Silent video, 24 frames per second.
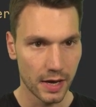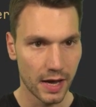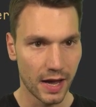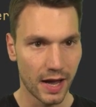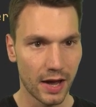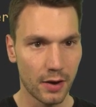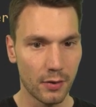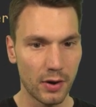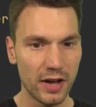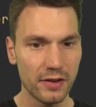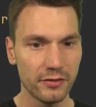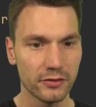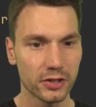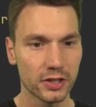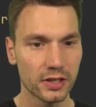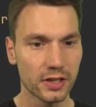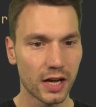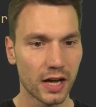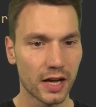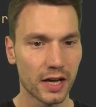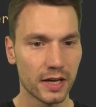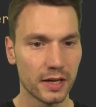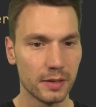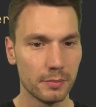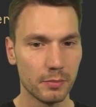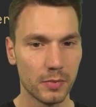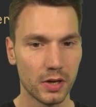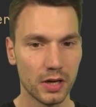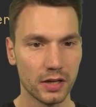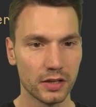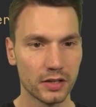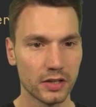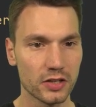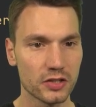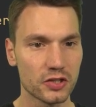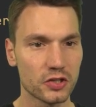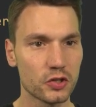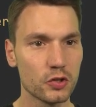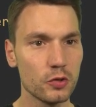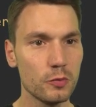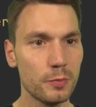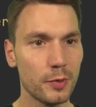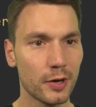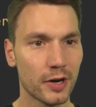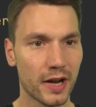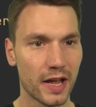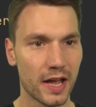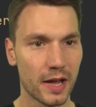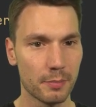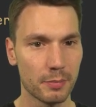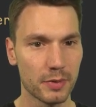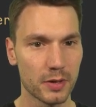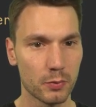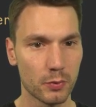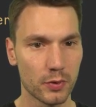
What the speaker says: However, I'm not super happy